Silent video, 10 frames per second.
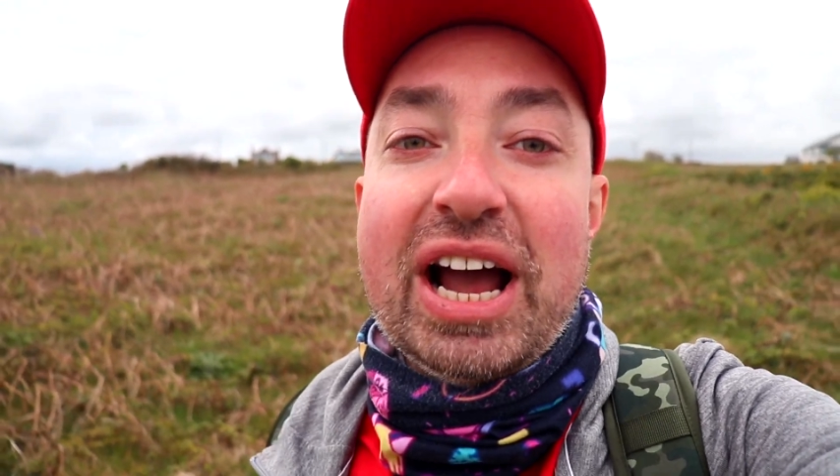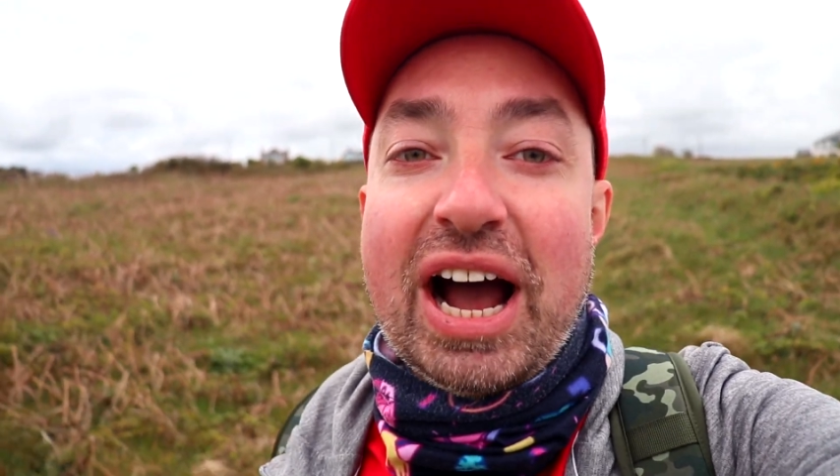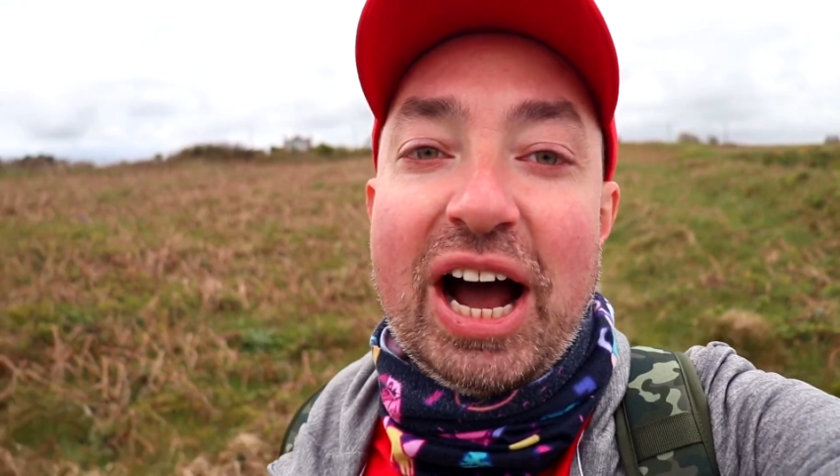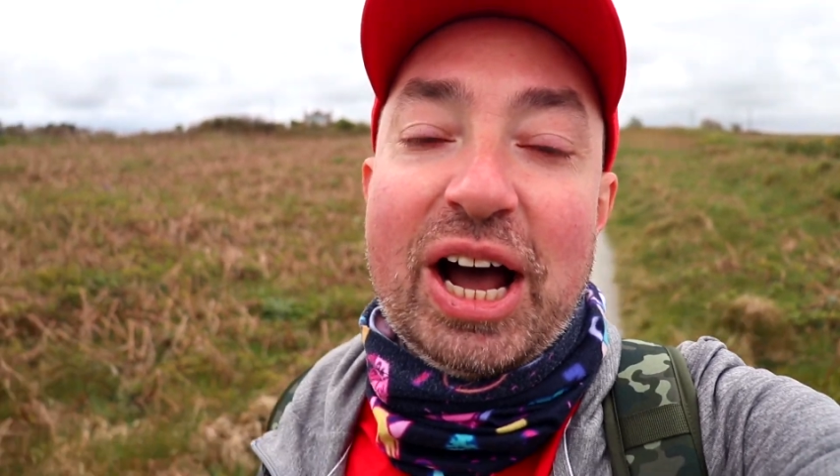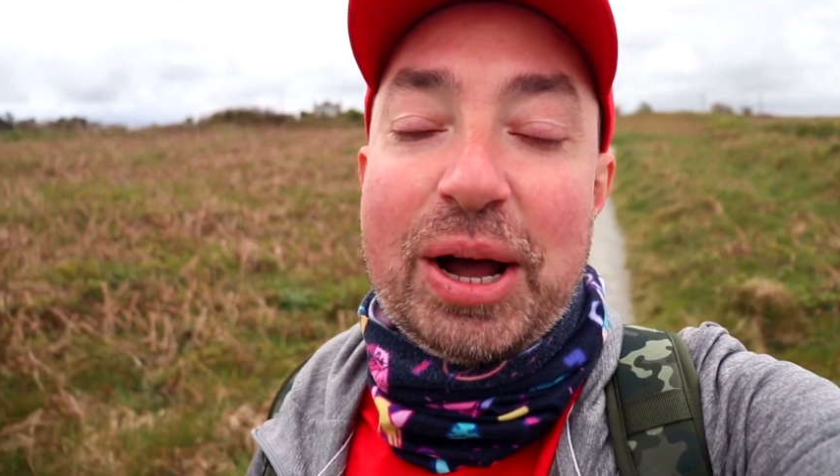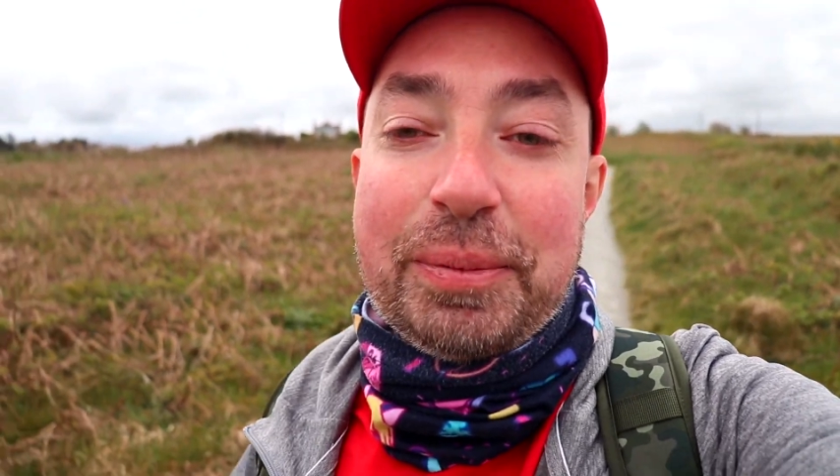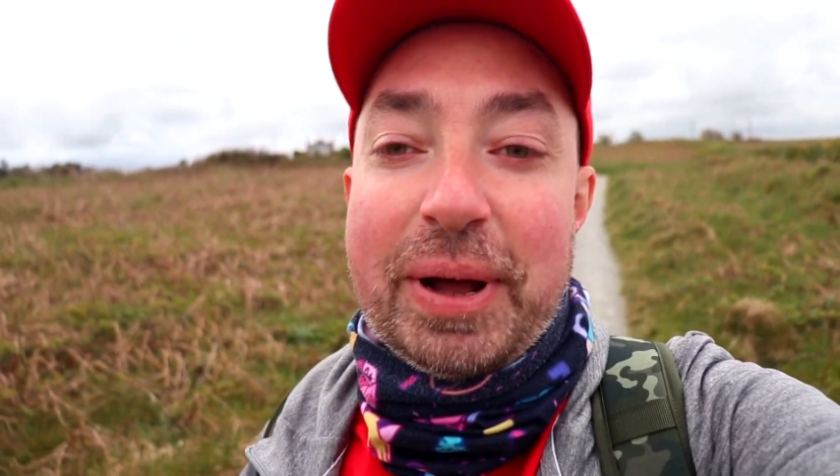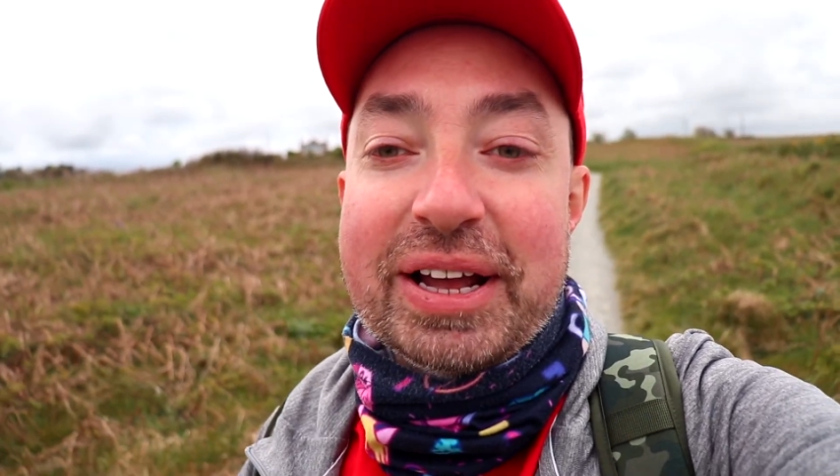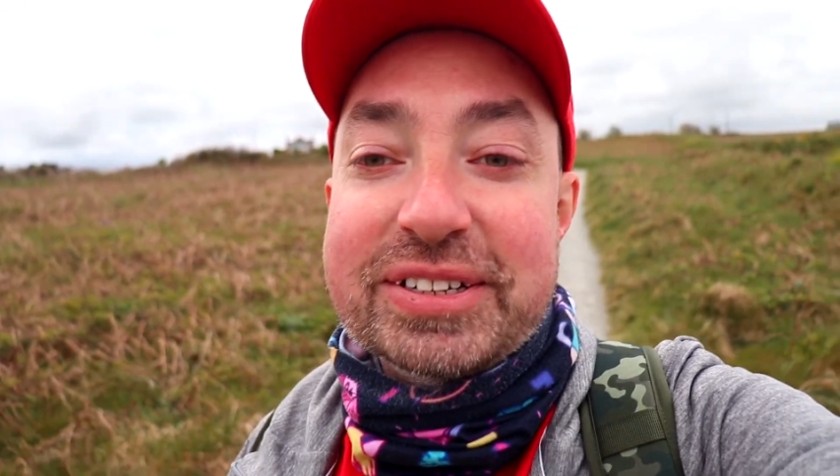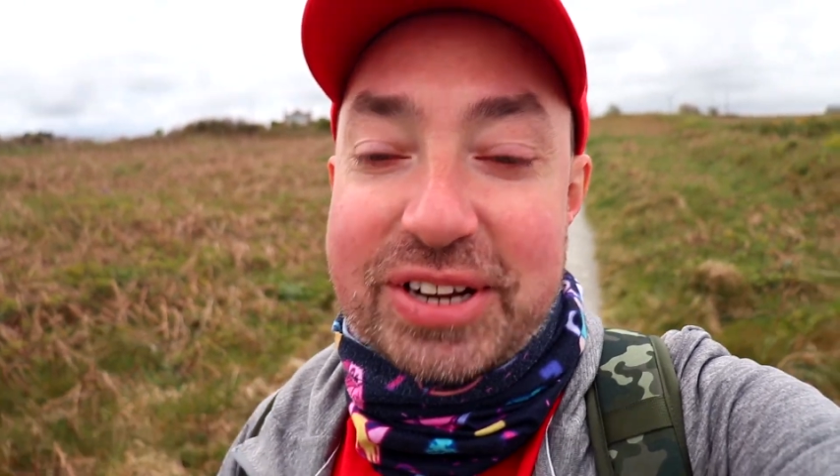
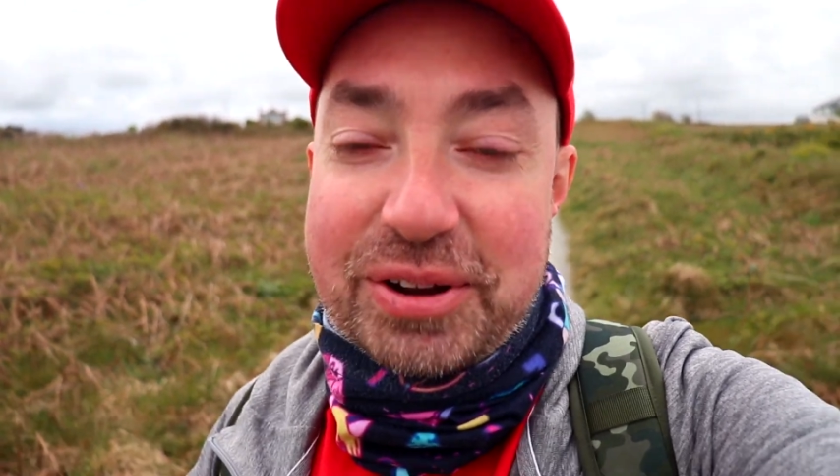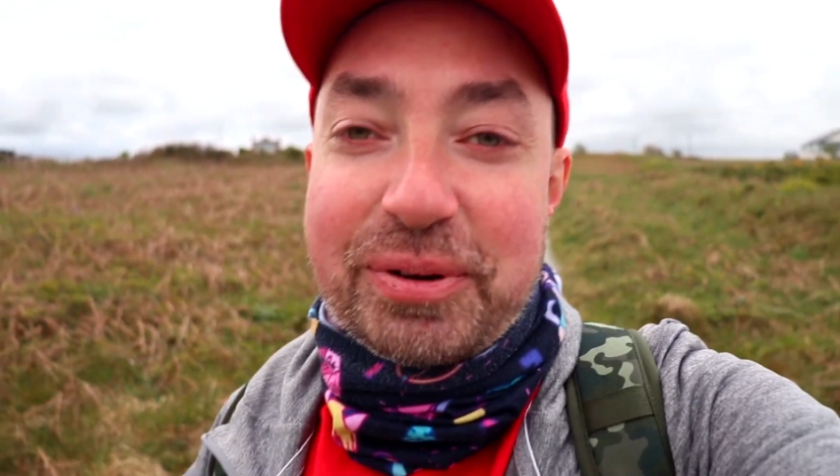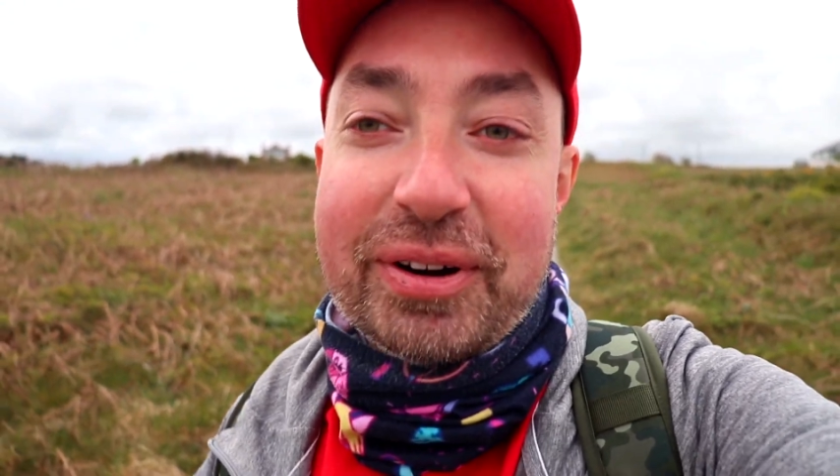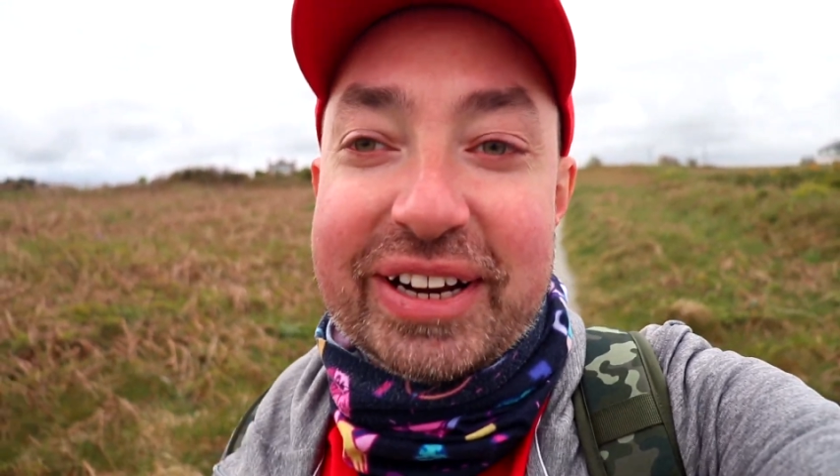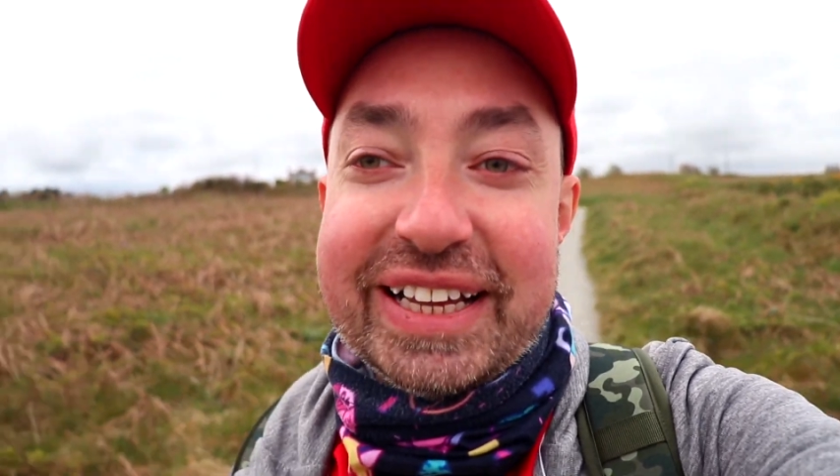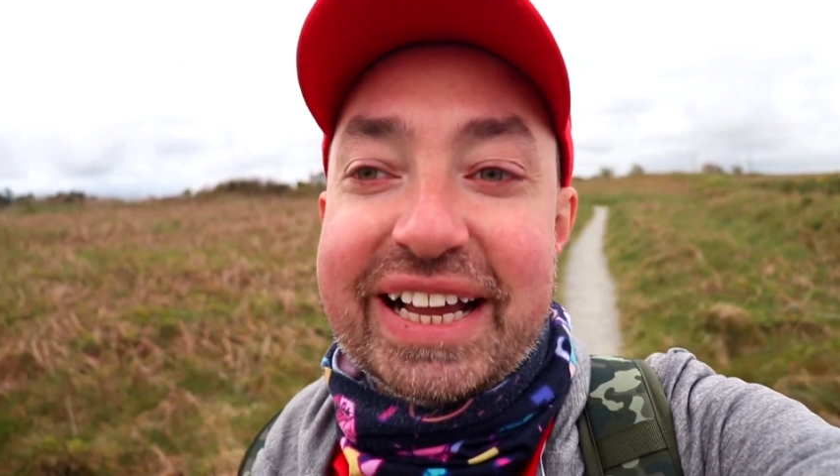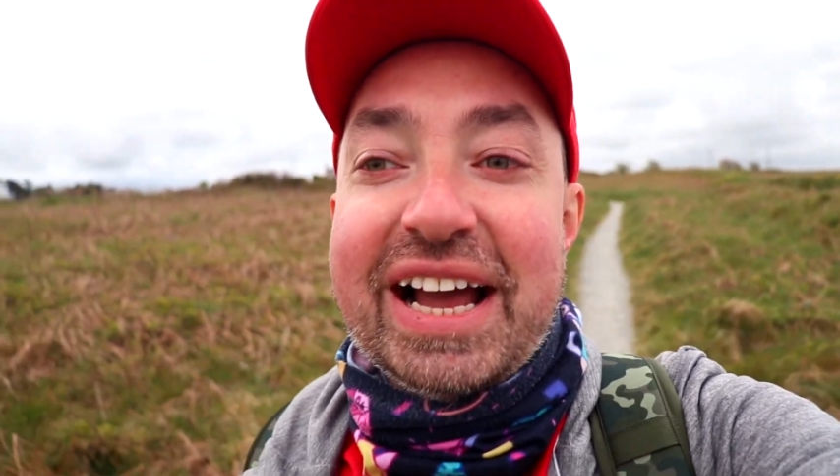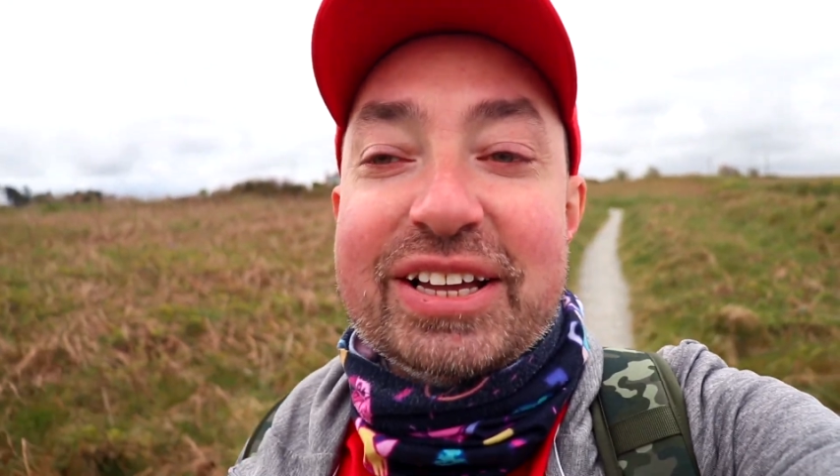don't worry,